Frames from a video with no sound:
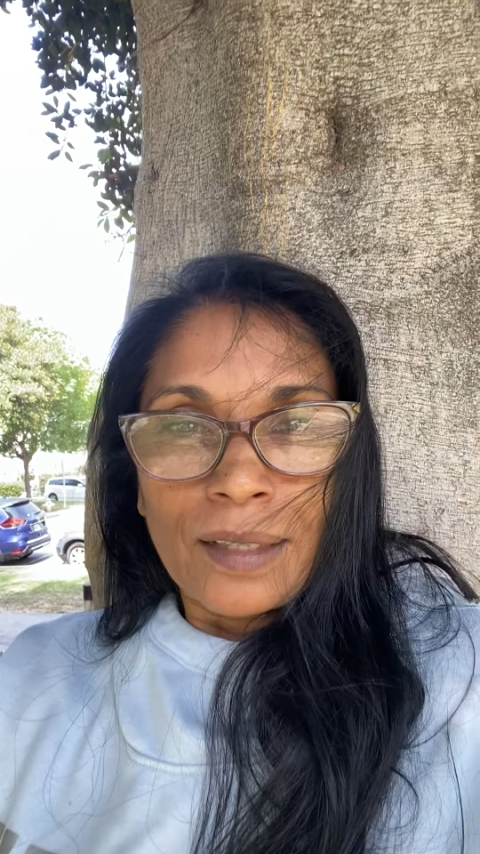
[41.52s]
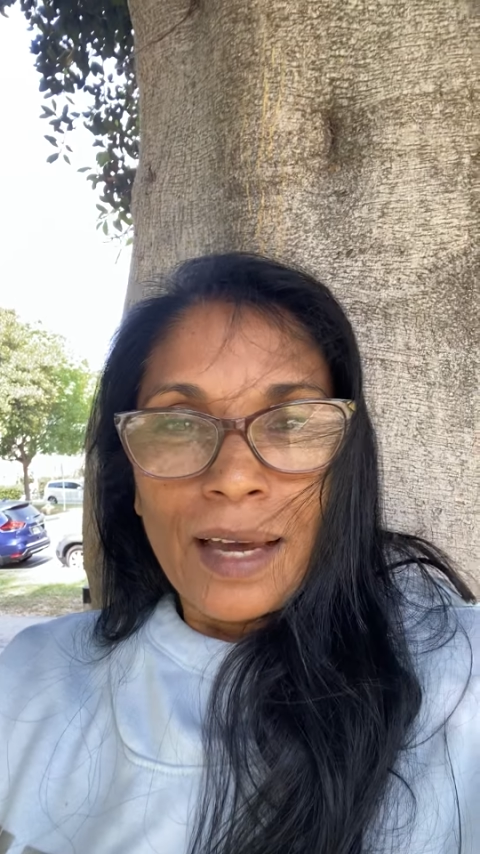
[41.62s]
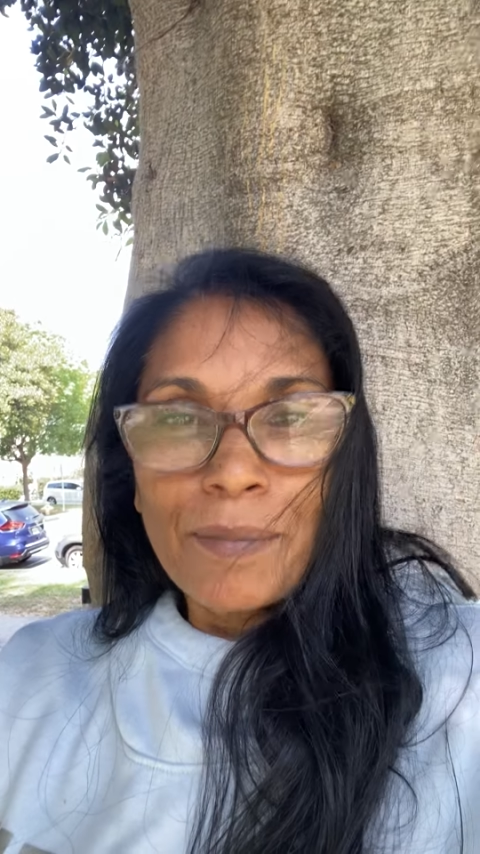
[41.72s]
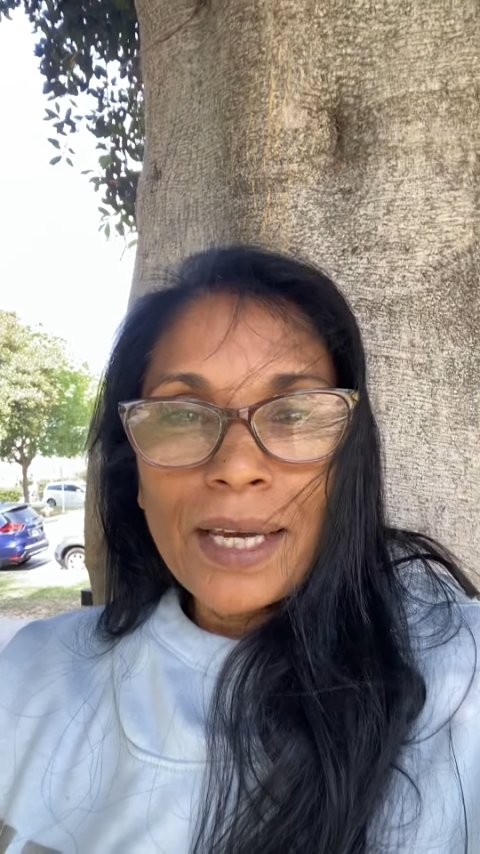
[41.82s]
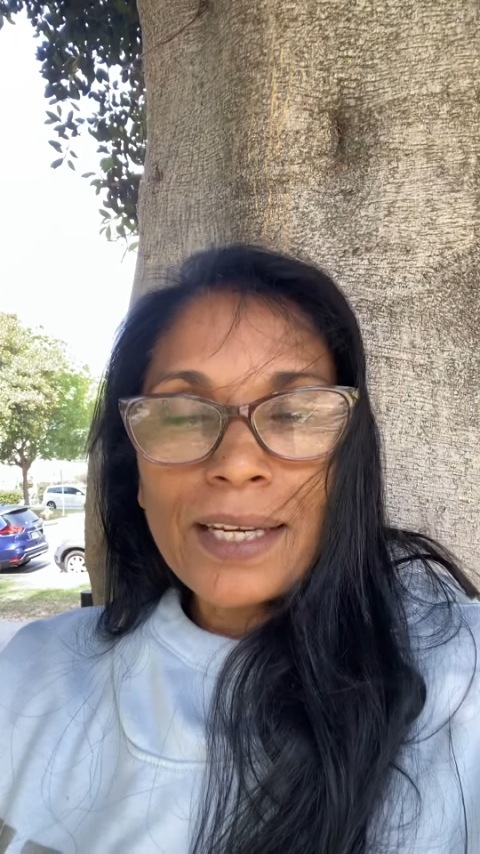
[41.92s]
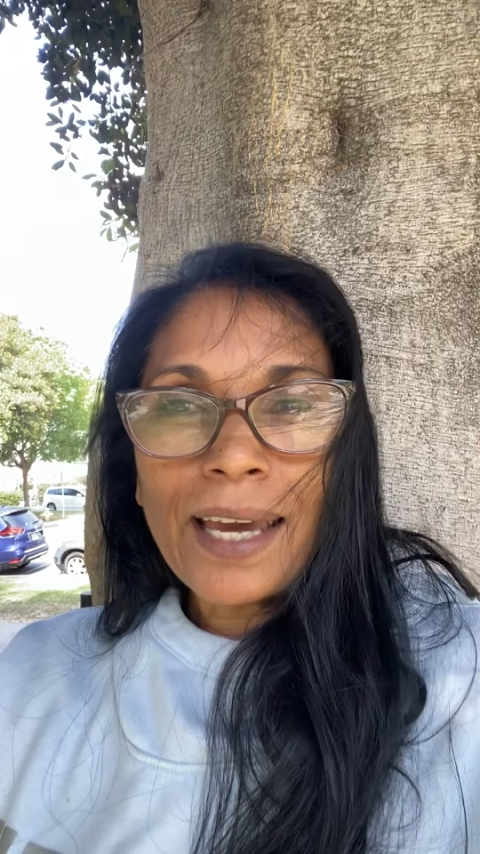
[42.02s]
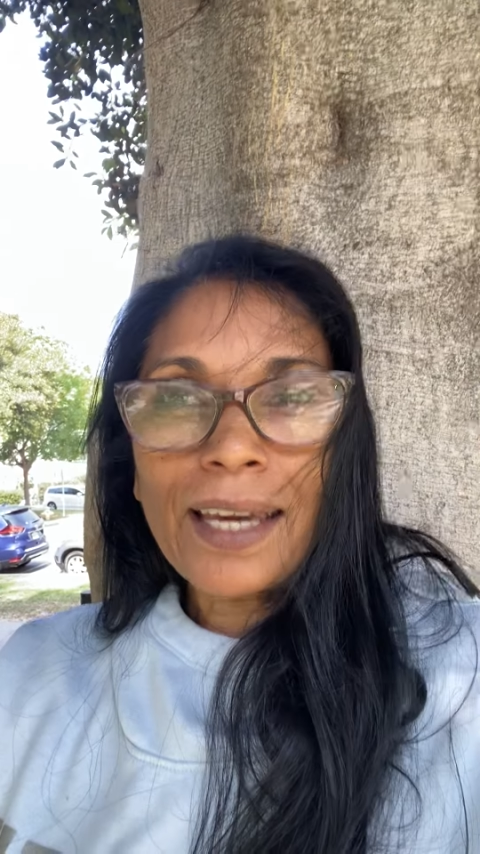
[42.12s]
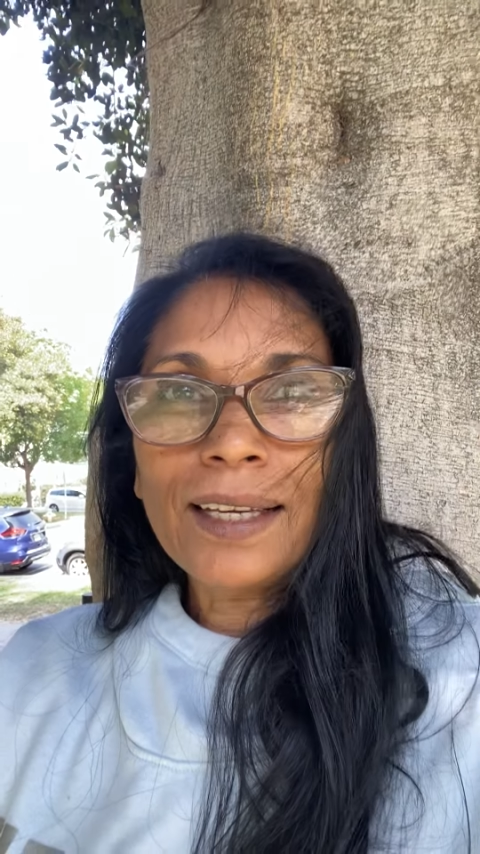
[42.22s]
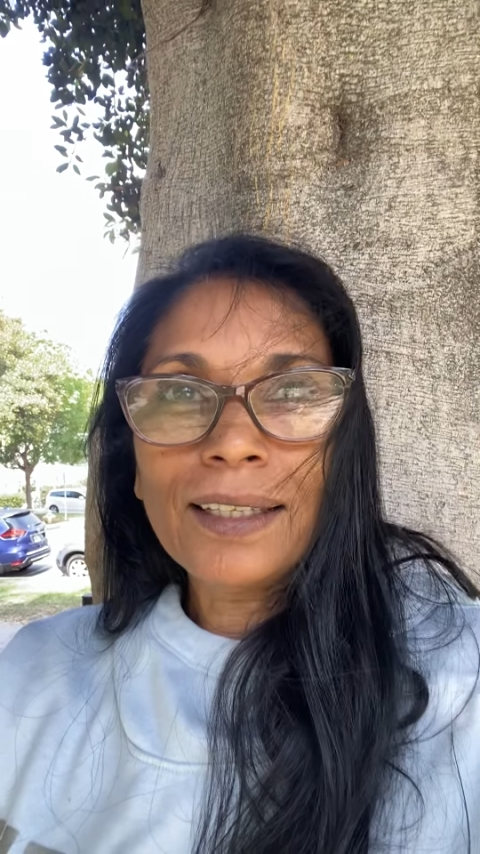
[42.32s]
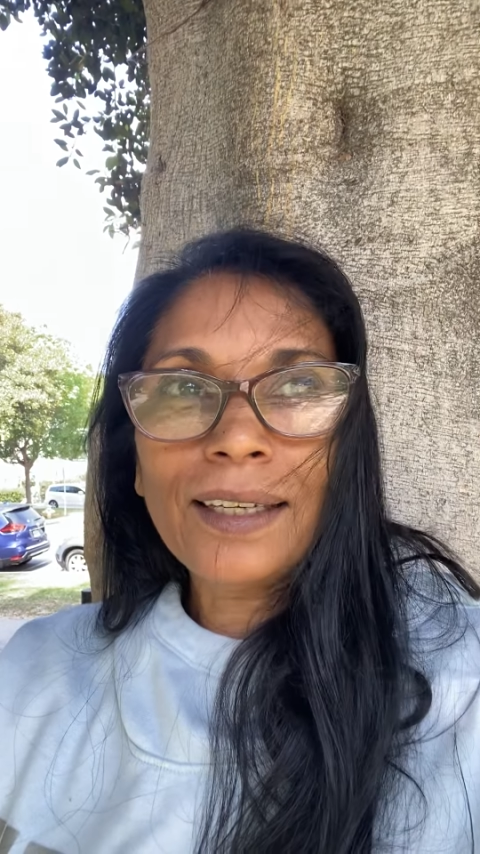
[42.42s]
I'm
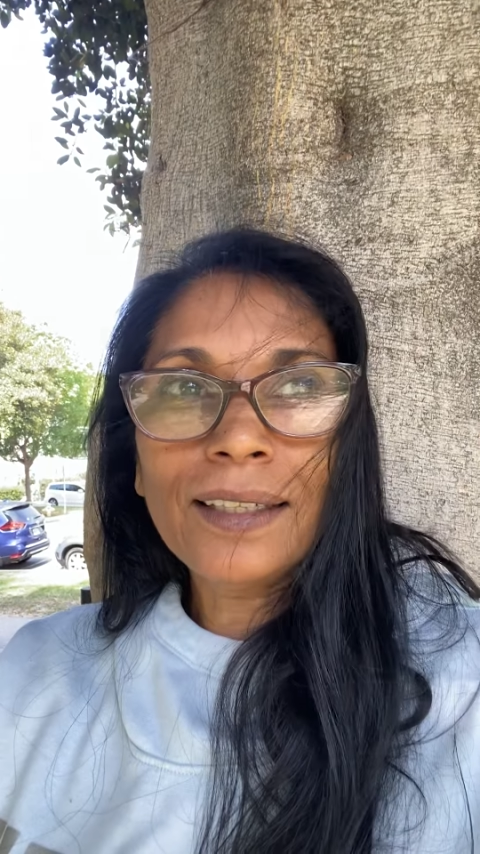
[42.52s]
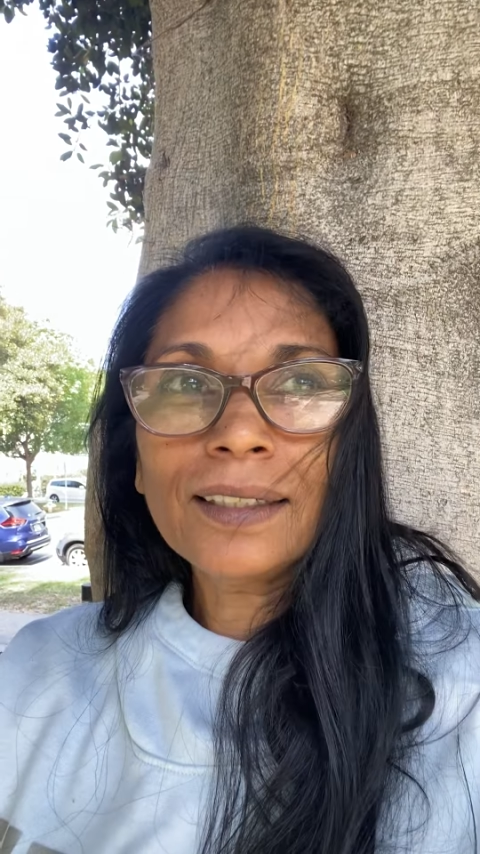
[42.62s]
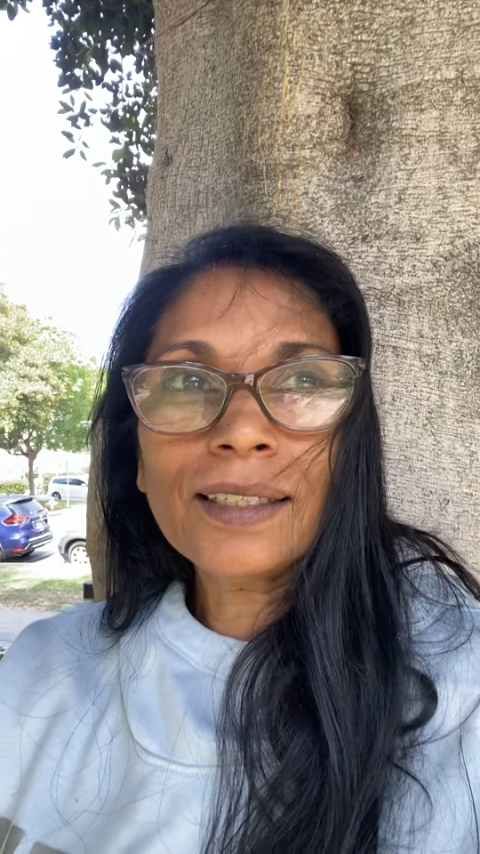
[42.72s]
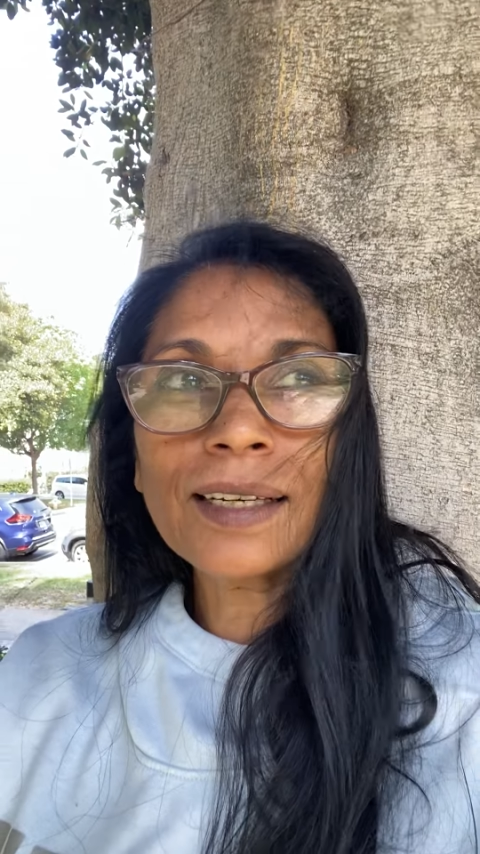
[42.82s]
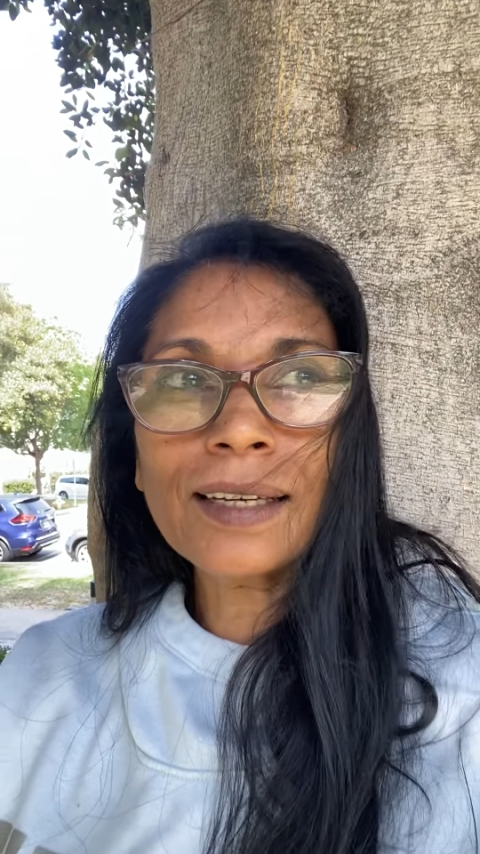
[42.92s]
inhaling